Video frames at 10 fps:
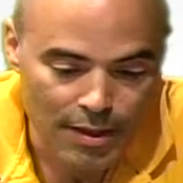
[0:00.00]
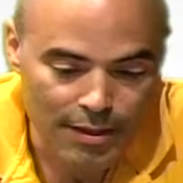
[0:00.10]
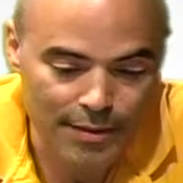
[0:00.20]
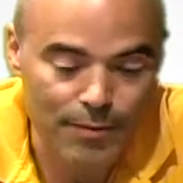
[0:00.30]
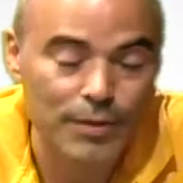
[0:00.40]

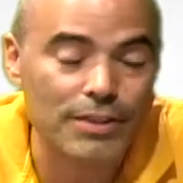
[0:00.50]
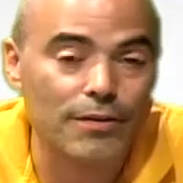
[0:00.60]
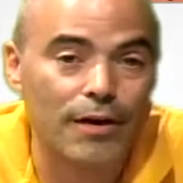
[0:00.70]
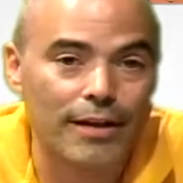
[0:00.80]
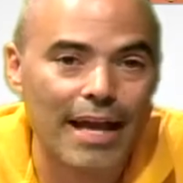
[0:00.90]
which,
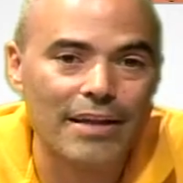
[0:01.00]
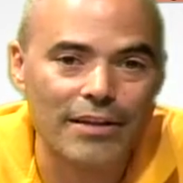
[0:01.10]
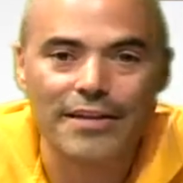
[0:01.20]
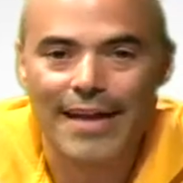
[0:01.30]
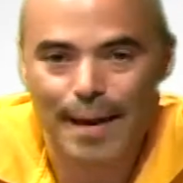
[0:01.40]
again, you
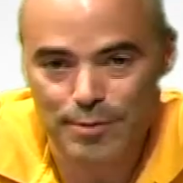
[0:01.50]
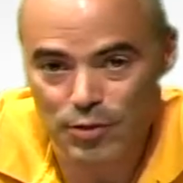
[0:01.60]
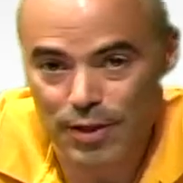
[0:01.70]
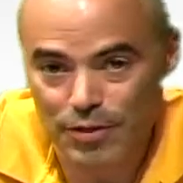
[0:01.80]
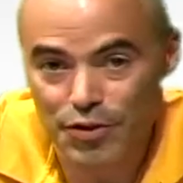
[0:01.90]
need the App
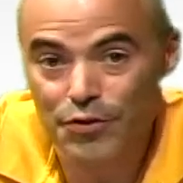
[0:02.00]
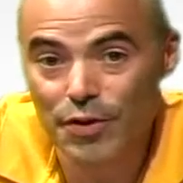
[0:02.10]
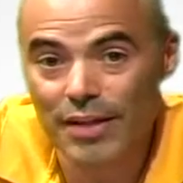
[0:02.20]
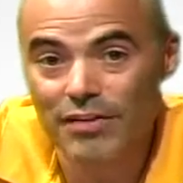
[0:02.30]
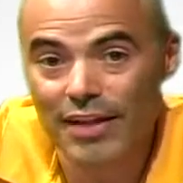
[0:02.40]
Store, though, so you do
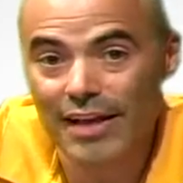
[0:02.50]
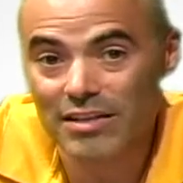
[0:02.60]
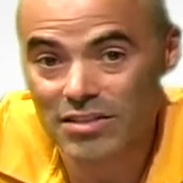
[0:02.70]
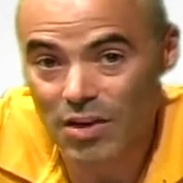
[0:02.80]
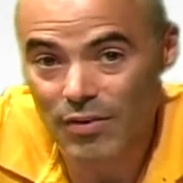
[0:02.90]
need the
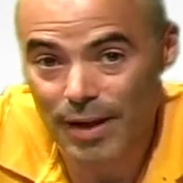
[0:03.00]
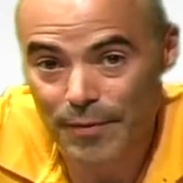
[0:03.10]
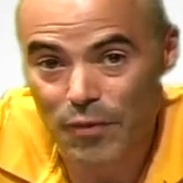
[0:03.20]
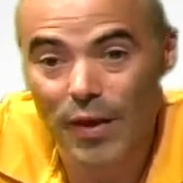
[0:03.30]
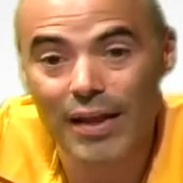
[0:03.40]
latest Snow
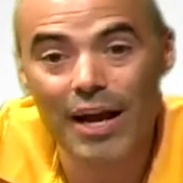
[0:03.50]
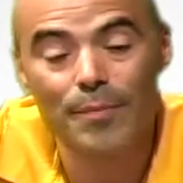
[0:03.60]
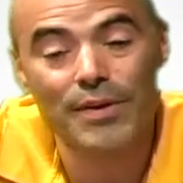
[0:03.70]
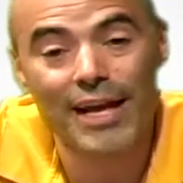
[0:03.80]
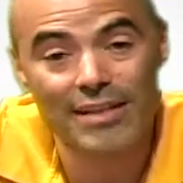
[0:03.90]
Leopard. We can help
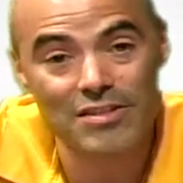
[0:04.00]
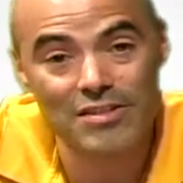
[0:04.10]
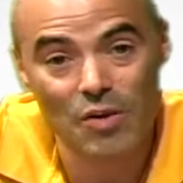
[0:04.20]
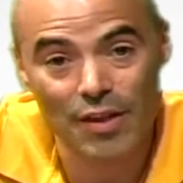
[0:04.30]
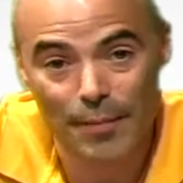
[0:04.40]
you get the
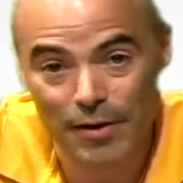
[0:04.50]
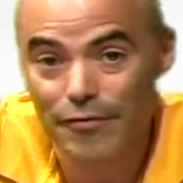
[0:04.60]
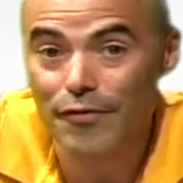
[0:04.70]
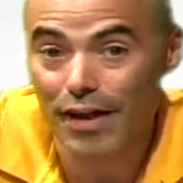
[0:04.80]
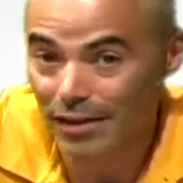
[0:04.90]
Snow Leopard
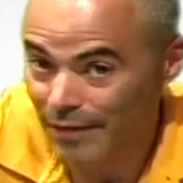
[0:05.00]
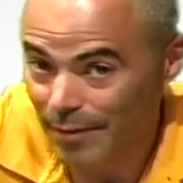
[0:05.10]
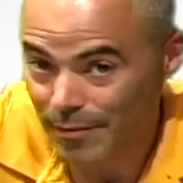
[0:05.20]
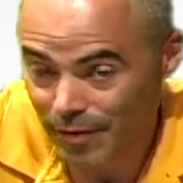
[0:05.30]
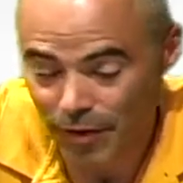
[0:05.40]
if
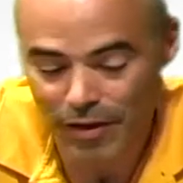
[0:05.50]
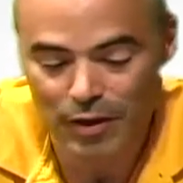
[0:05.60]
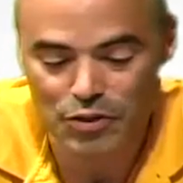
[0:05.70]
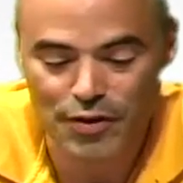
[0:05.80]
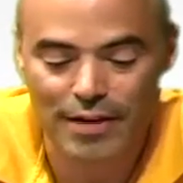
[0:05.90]
relevant, so you can
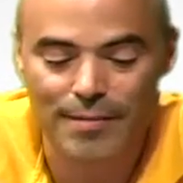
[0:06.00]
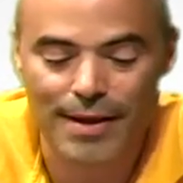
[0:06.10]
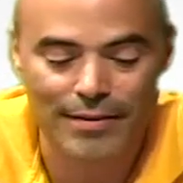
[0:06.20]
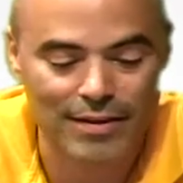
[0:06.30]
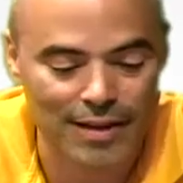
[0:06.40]
go straight to
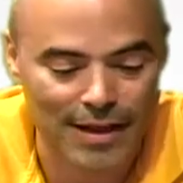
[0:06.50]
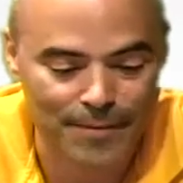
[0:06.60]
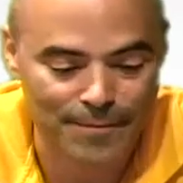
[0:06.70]
Mountain Lion.